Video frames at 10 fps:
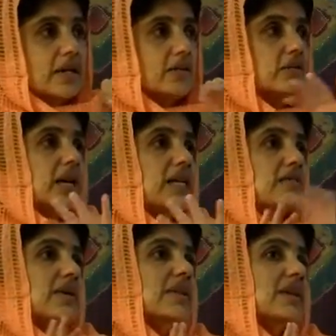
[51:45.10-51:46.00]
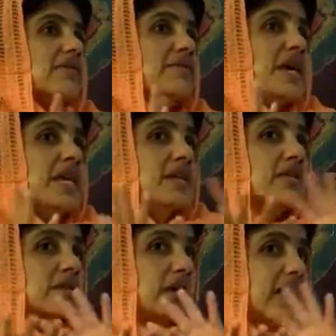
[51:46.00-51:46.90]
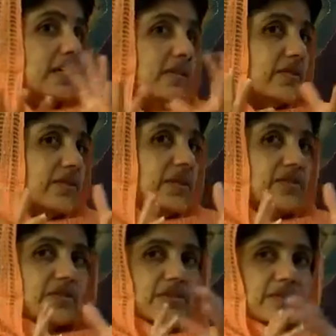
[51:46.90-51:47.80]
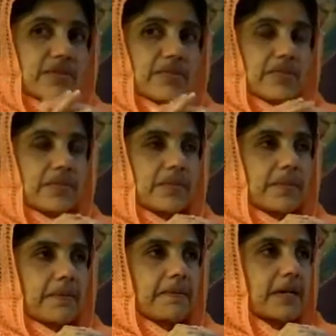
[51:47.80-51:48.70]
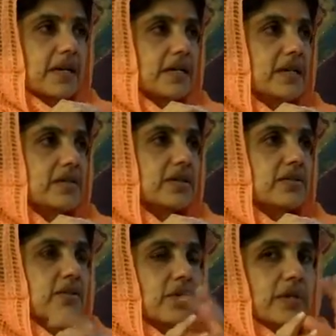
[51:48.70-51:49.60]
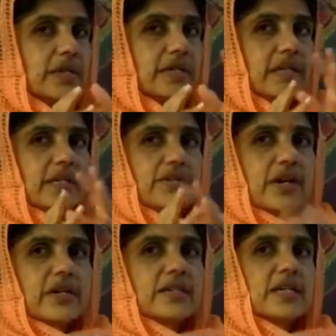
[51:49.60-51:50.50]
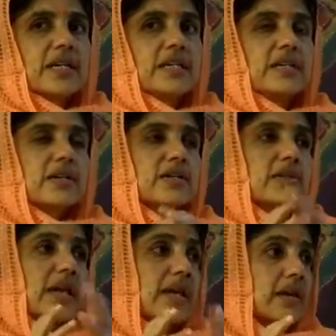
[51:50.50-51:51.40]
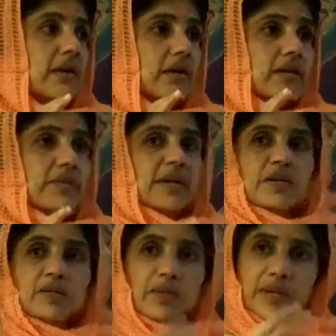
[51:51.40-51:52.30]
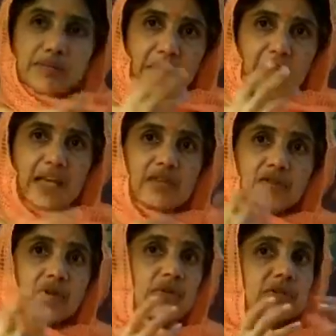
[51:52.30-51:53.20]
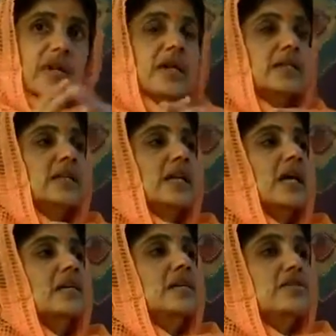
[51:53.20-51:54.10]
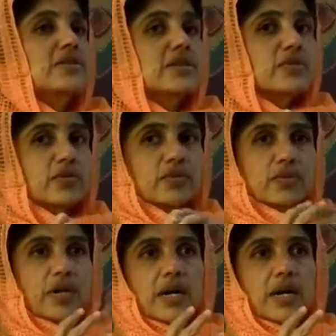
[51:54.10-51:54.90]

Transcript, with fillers: So that's why there are various kinds of teachers. There are teachers who only teach. There are teachers like Lord Yama who keep making jokes. There are teachers who,